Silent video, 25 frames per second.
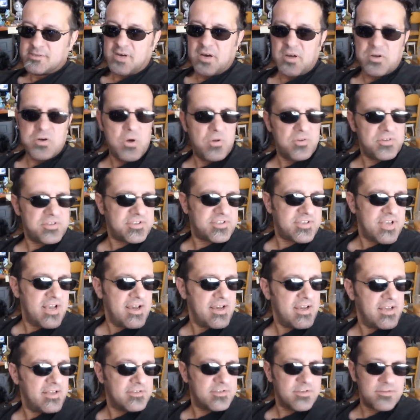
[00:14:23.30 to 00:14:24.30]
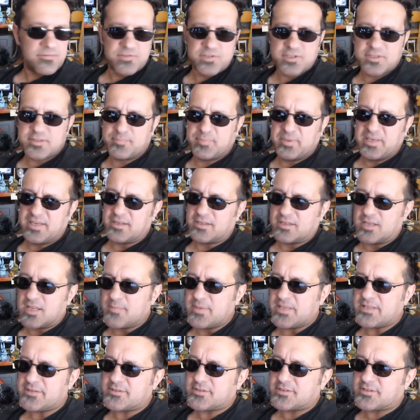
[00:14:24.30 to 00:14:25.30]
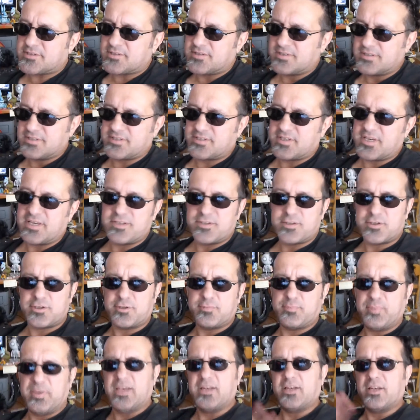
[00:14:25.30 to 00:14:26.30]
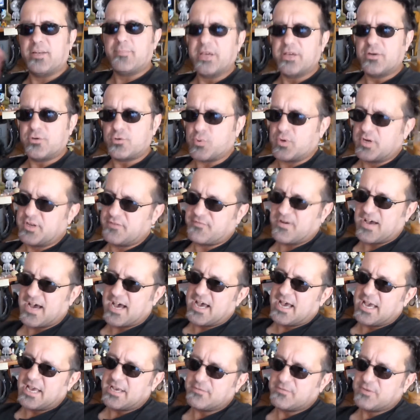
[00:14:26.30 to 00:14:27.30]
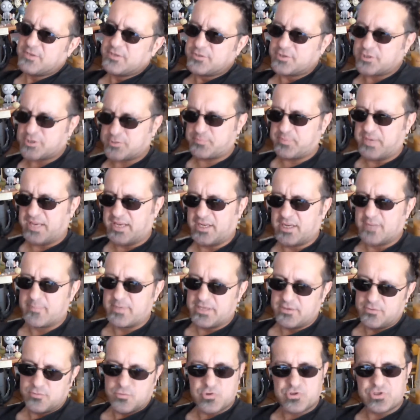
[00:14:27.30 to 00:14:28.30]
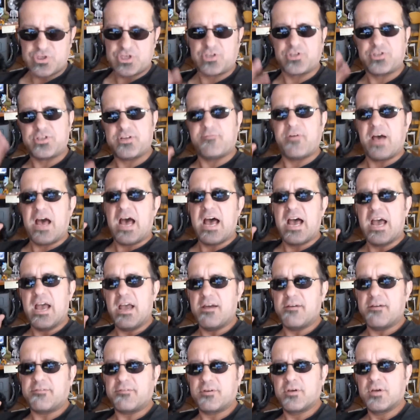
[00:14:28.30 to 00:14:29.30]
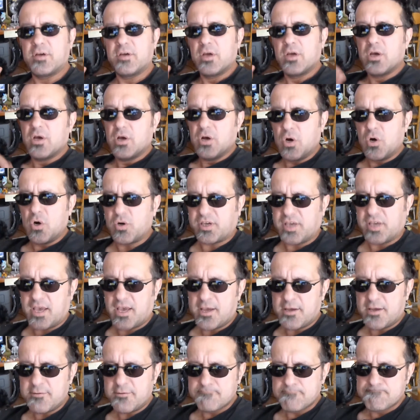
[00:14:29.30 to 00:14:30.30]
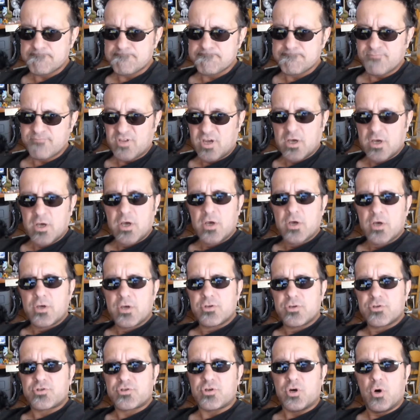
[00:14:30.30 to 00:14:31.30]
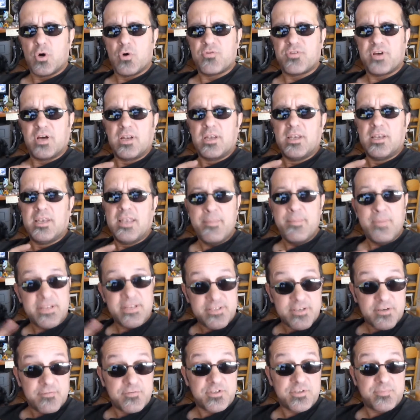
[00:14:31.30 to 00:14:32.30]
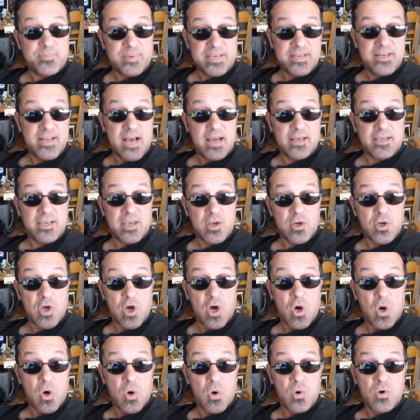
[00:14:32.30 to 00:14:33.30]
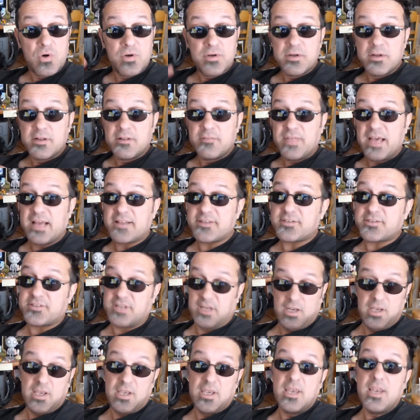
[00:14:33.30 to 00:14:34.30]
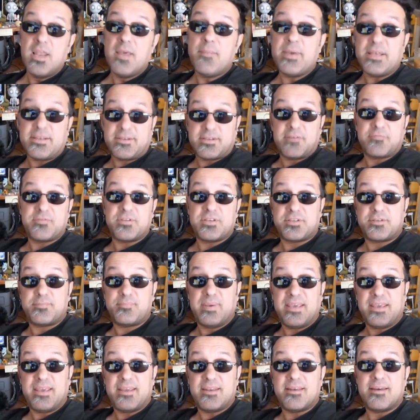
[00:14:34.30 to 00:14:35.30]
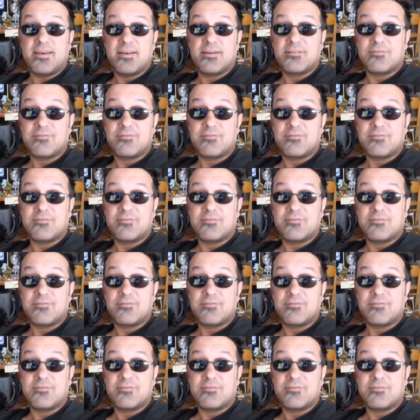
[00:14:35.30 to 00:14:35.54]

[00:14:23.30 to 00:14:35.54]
On all the signs of speed limits, it says speed limit 25, speed limit 65. Okay. So the limit of speed I can go, that's the limit of the speed,